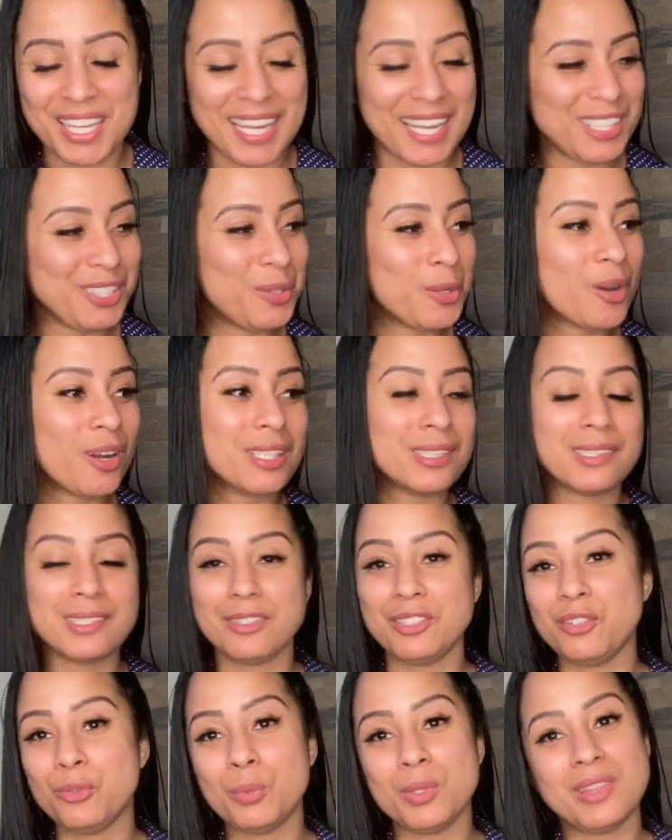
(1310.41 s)
And you
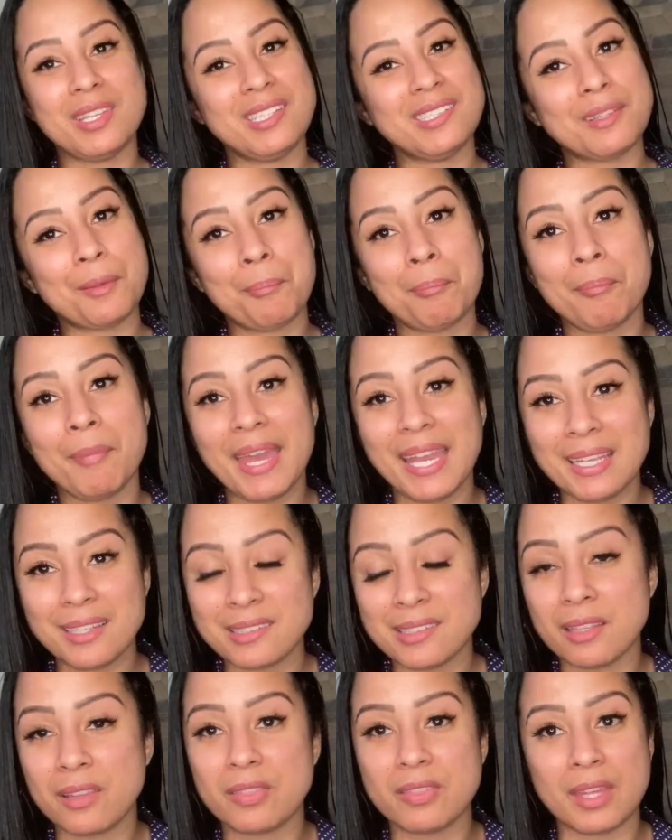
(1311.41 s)
continue with these
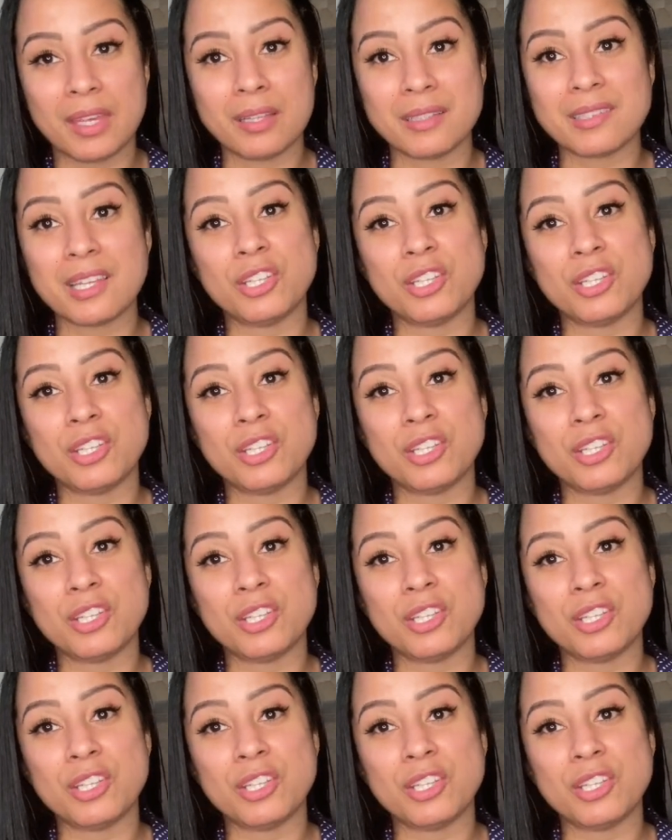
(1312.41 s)
amazing things